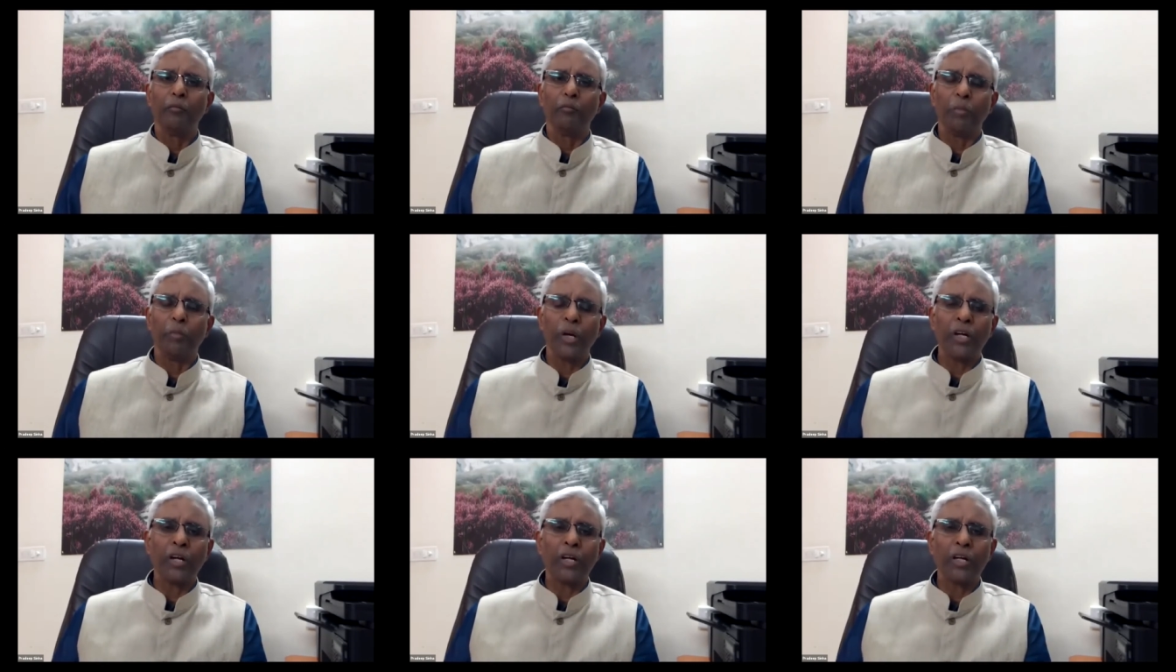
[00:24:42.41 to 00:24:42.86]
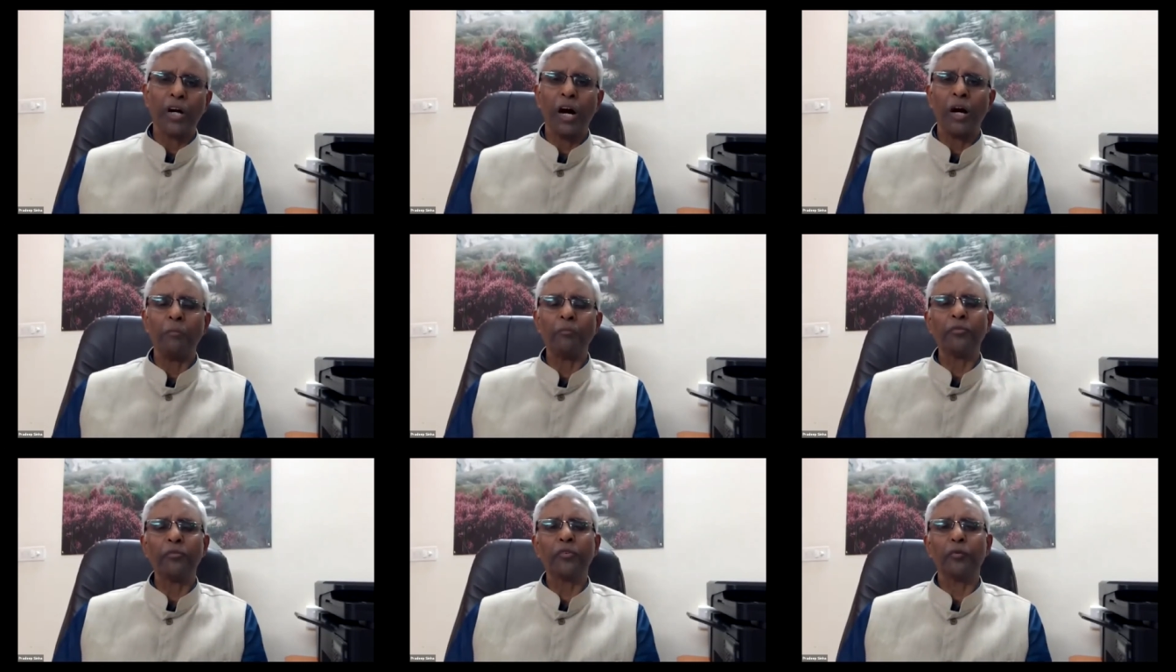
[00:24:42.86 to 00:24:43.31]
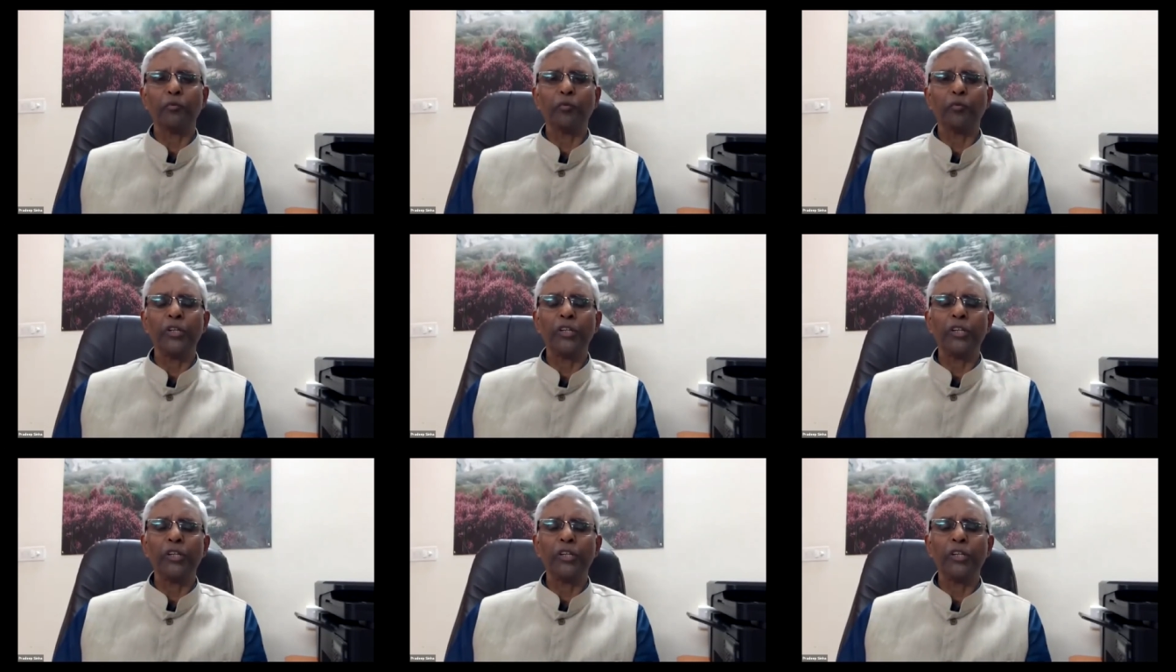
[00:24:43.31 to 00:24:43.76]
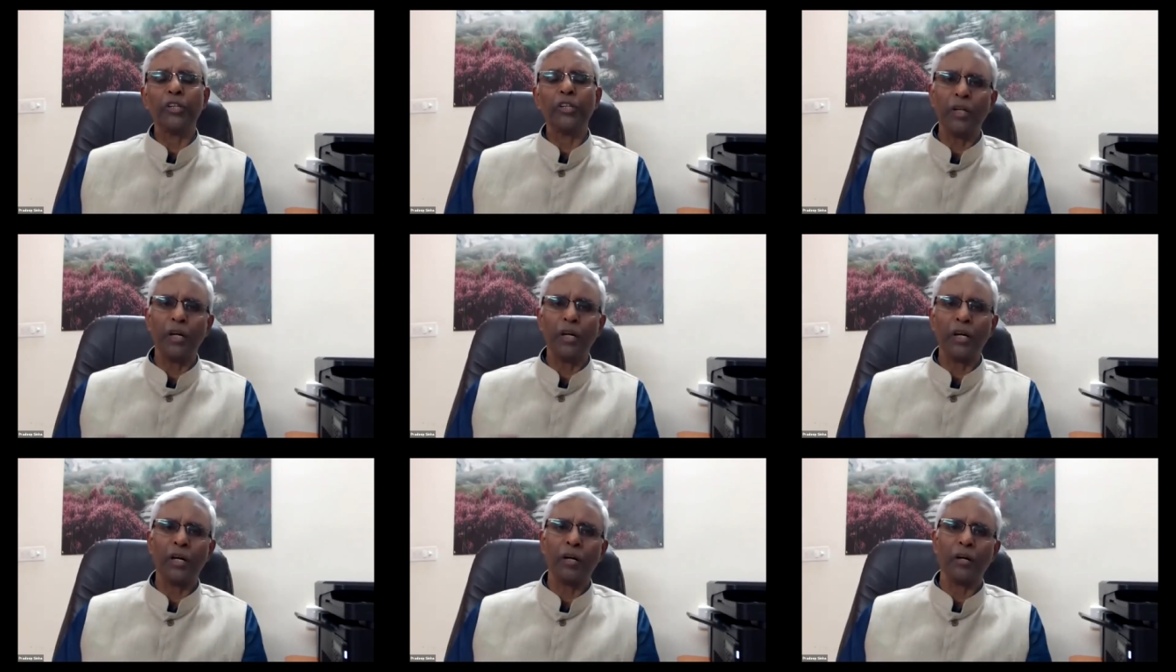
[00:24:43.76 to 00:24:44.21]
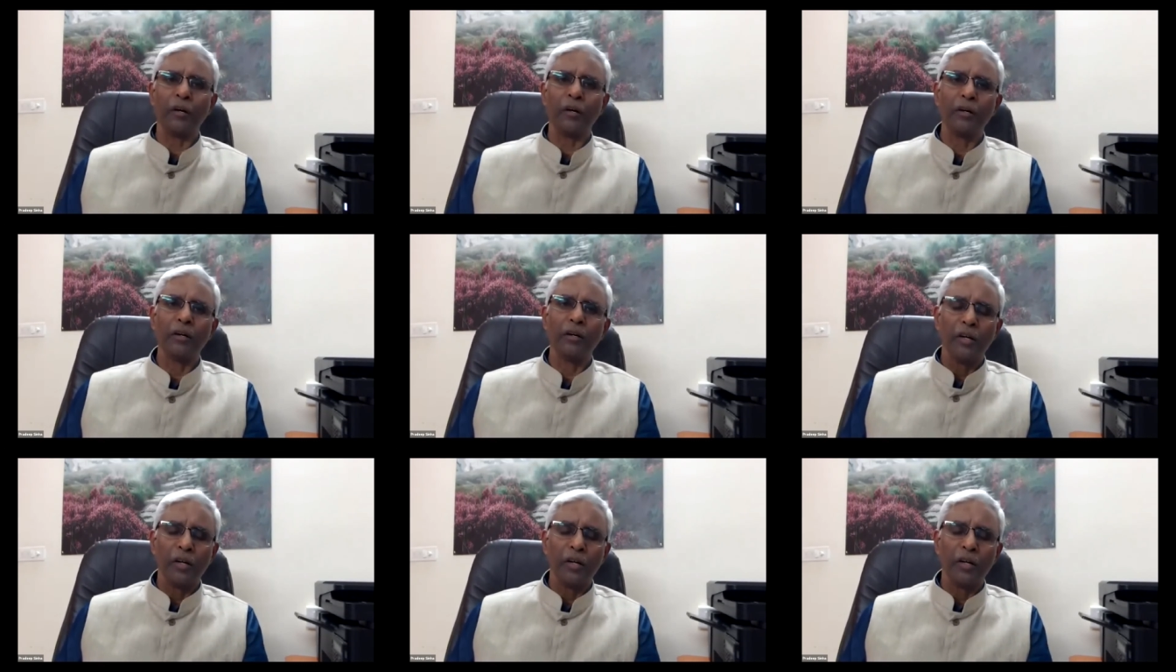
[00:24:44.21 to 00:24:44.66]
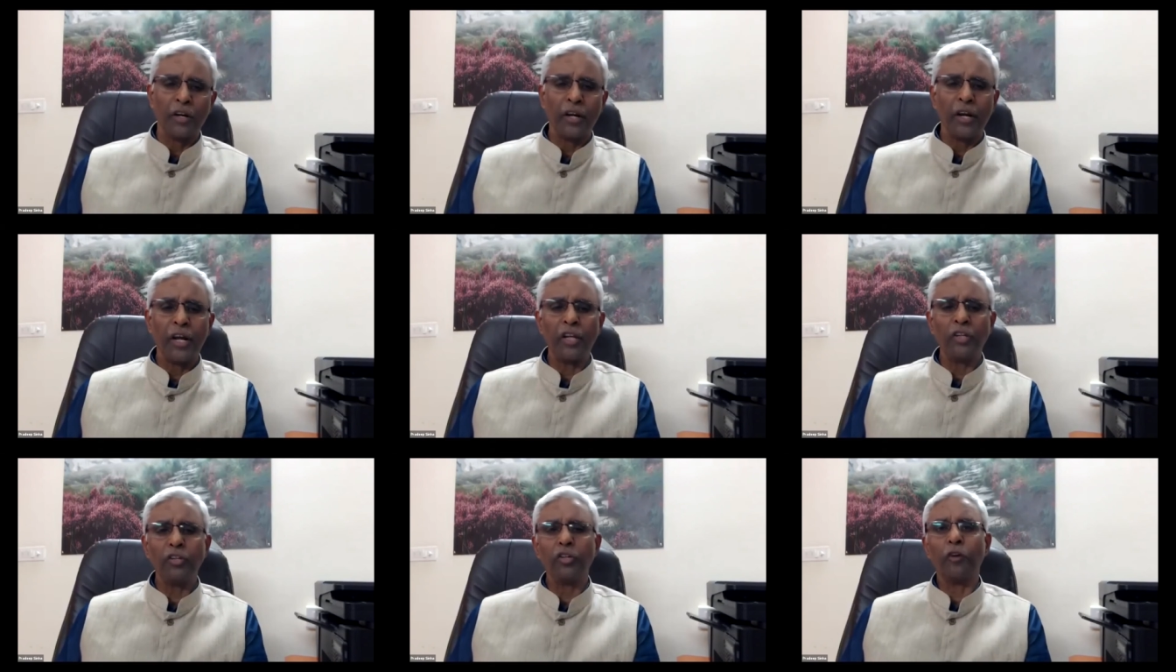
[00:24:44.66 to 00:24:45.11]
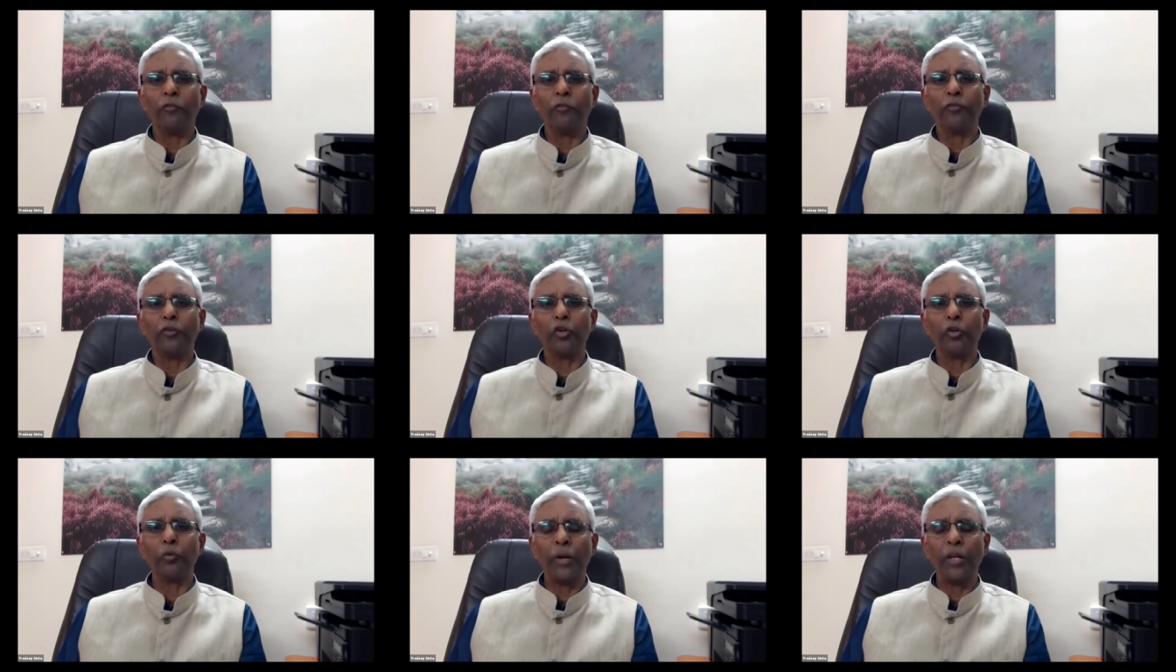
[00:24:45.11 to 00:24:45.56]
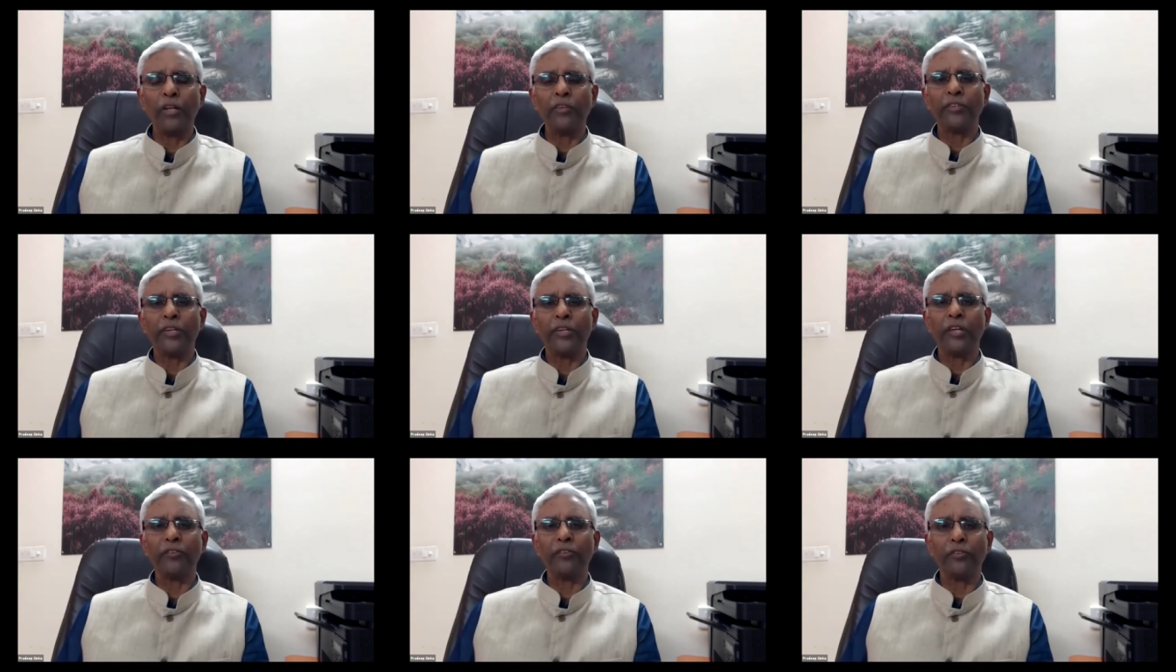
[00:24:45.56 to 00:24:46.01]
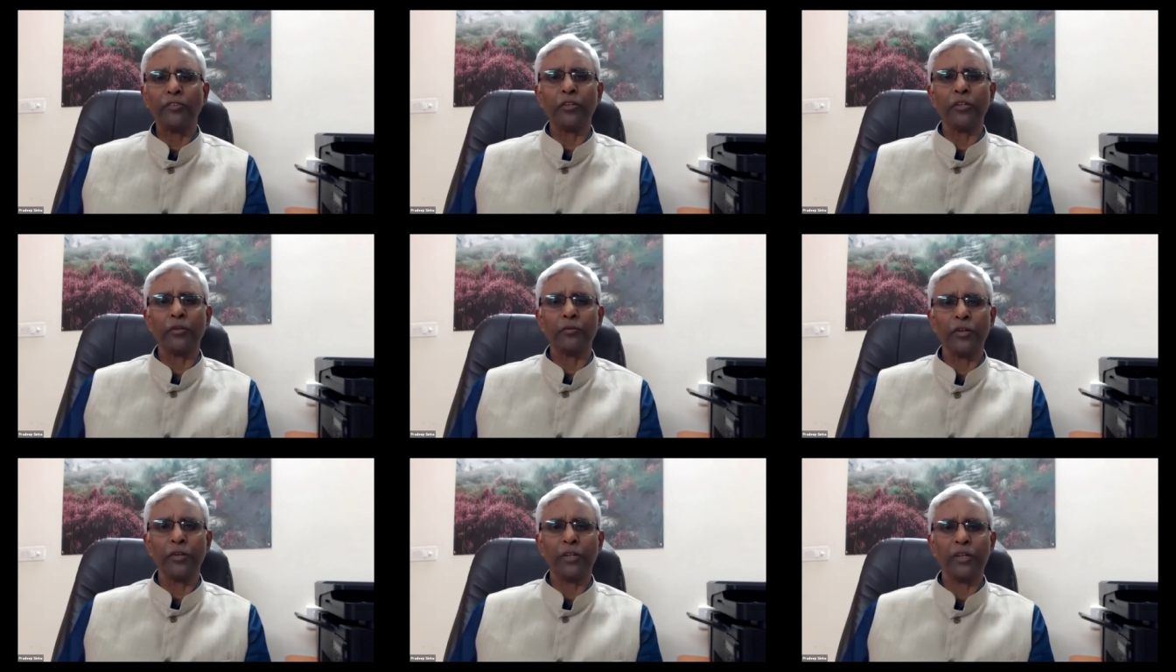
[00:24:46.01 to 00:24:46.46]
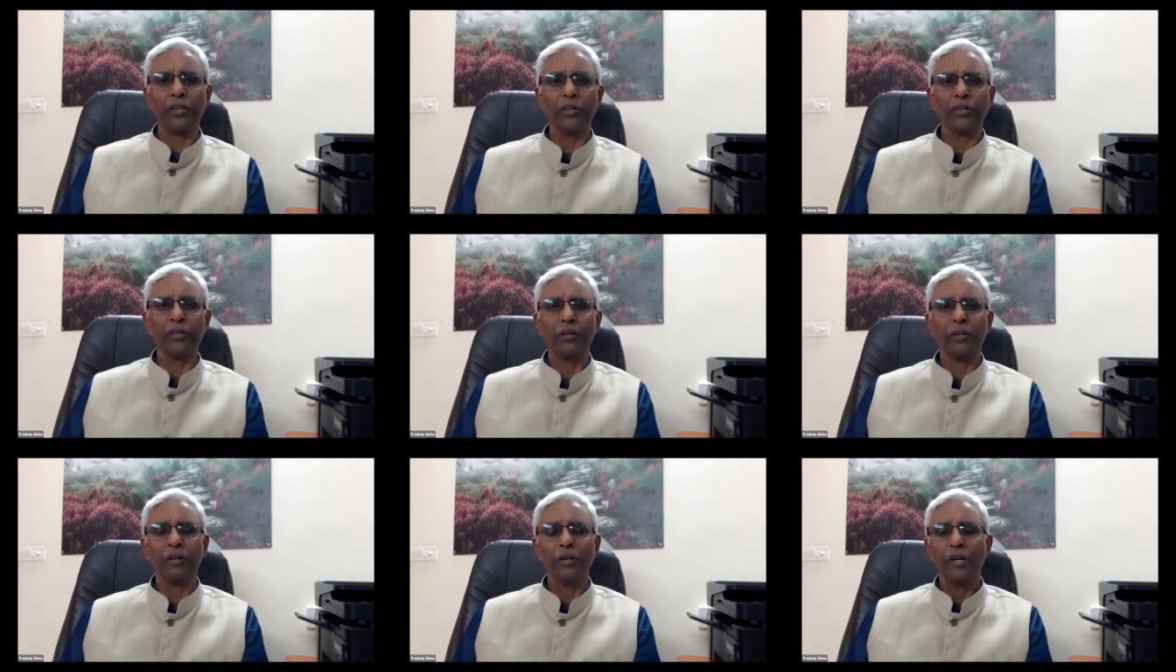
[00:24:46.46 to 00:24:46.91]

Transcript: becomes within the range of human sensitivity.